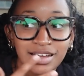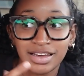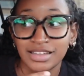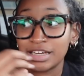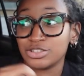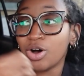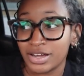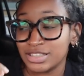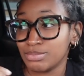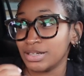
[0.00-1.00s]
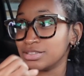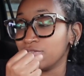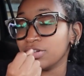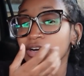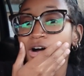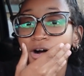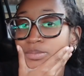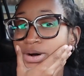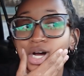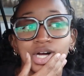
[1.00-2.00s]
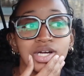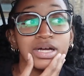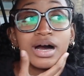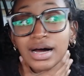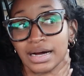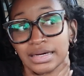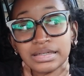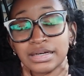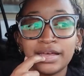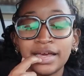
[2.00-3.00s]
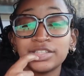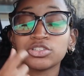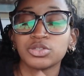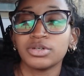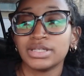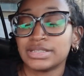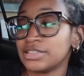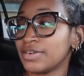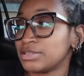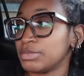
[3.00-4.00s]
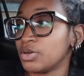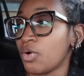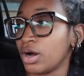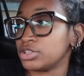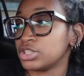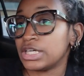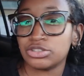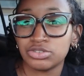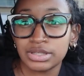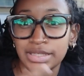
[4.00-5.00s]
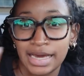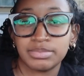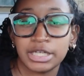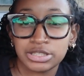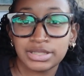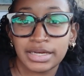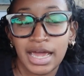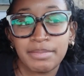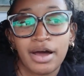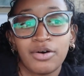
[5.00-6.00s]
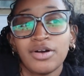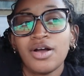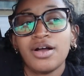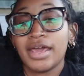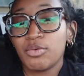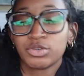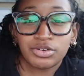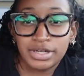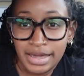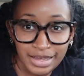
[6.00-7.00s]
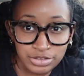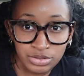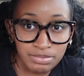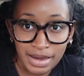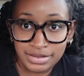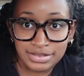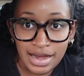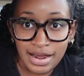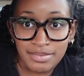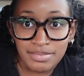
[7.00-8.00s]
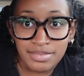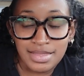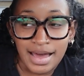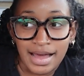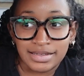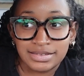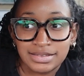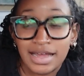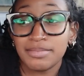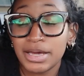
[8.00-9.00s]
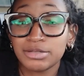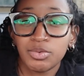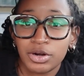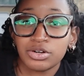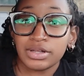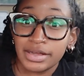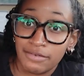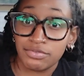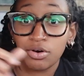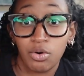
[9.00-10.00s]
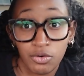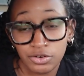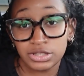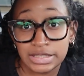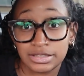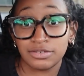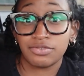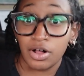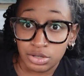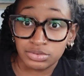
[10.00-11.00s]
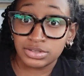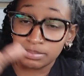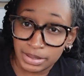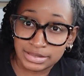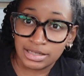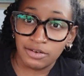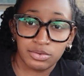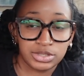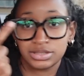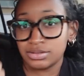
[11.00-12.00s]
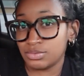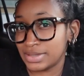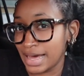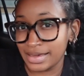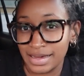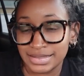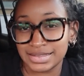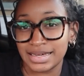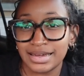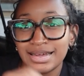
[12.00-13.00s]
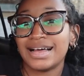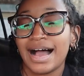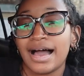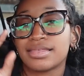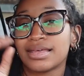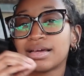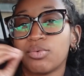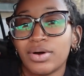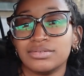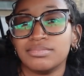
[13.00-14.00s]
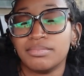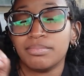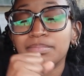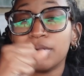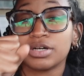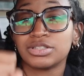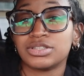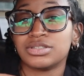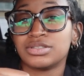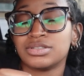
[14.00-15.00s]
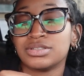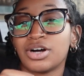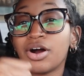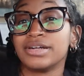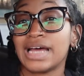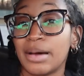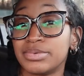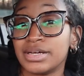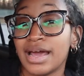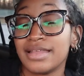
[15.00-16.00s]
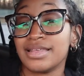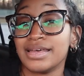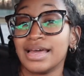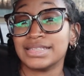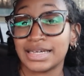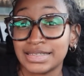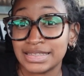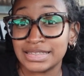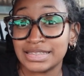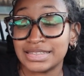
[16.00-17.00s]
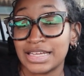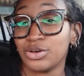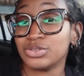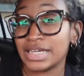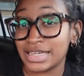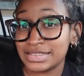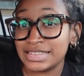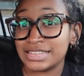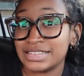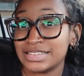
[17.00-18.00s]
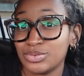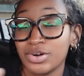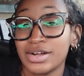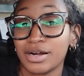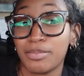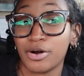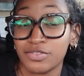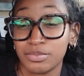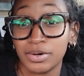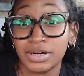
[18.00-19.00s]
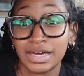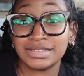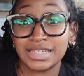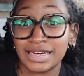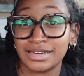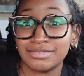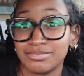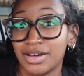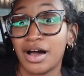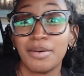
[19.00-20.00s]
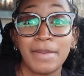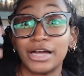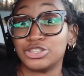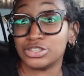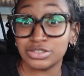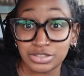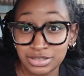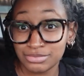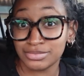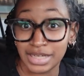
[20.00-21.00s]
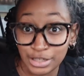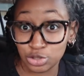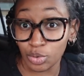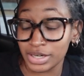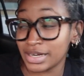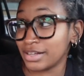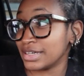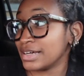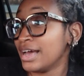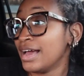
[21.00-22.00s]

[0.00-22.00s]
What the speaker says: and like talking to myself like, oh my god. It's also incentivized me to watch Kindred, the adaptation that came out. It was already canceled by the time that, and it makes me wonder like if the whole first season follows the book itself, which in that case, like I think when books are adapted and then they get second seasons and those second seasons were not a part of the book, it's like imagined like storytelling